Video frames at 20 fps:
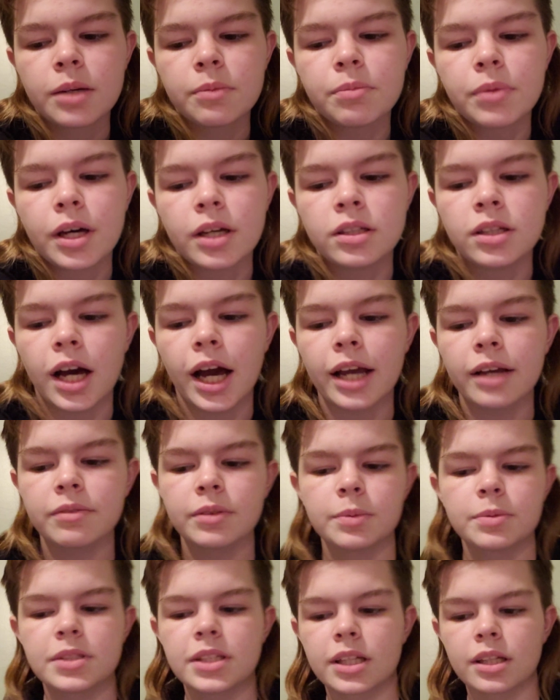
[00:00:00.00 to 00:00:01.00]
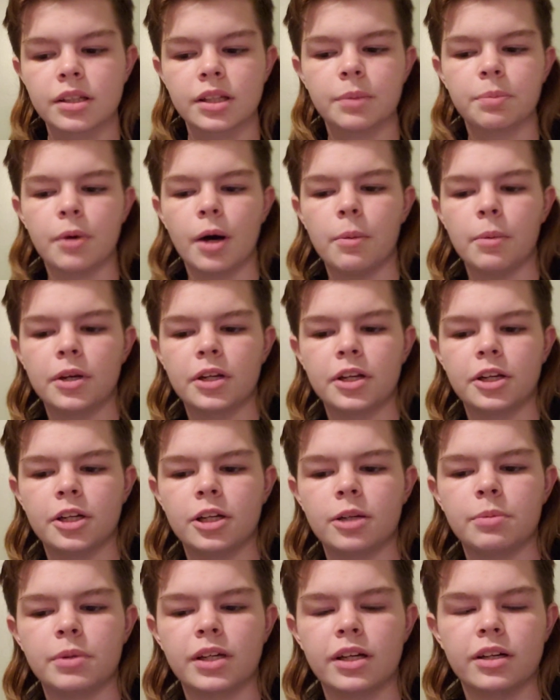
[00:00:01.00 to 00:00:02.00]
But I have lipstick and lip balm on
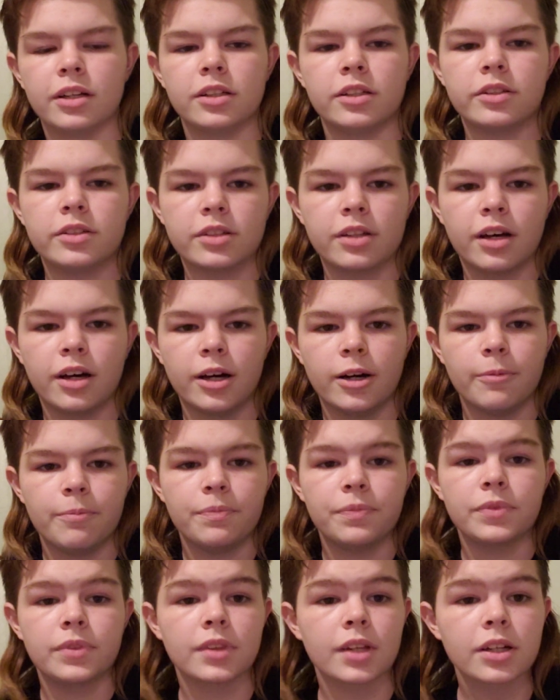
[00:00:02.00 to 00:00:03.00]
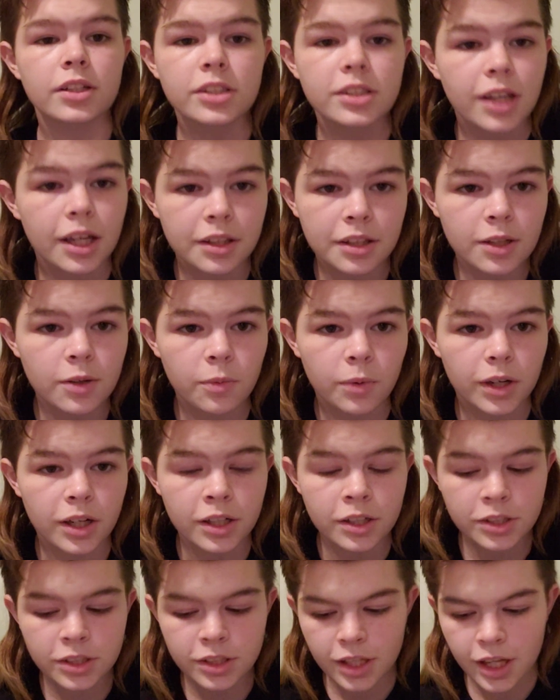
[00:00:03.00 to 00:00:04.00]
here because there's nothing
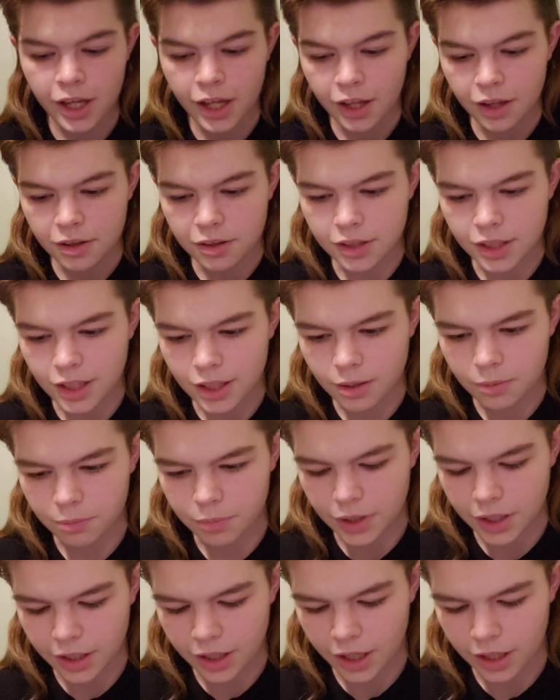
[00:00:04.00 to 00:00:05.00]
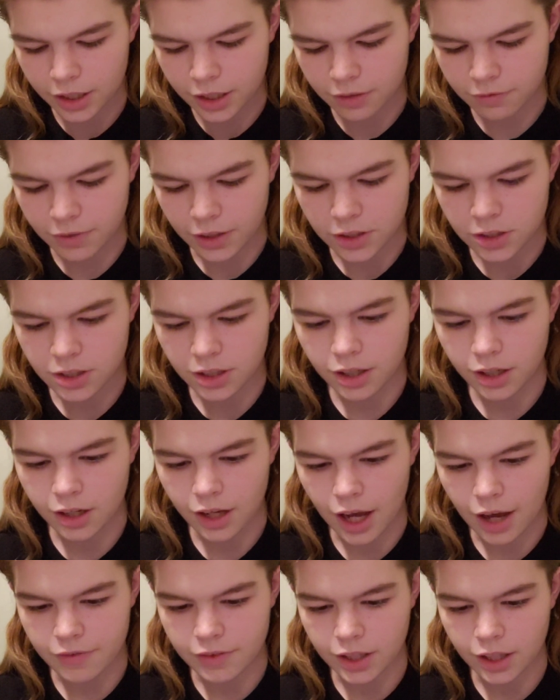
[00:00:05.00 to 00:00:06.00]
worse than being at a convention and
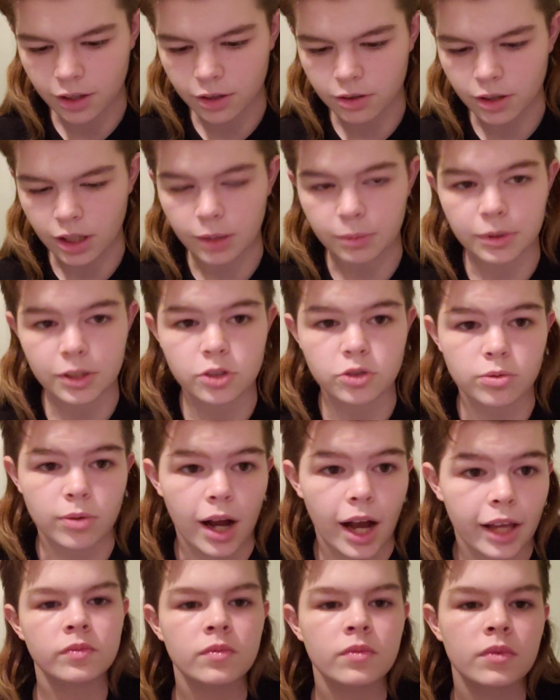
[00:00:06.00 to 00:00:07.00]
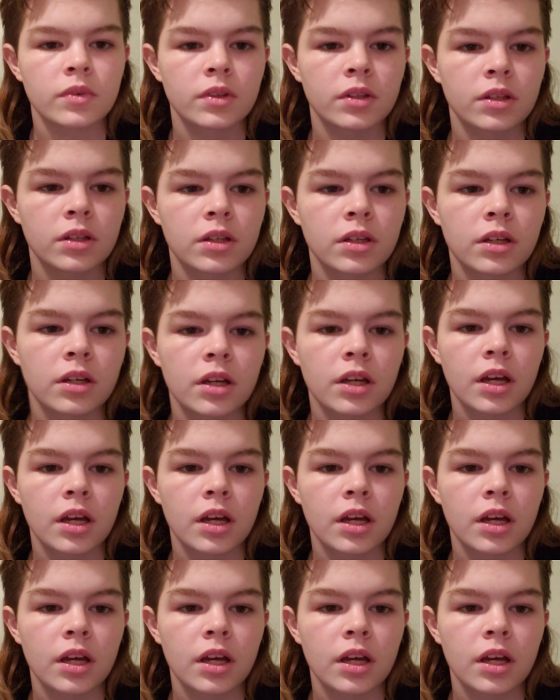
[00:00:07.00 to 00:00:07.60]
having incredibly dry lips.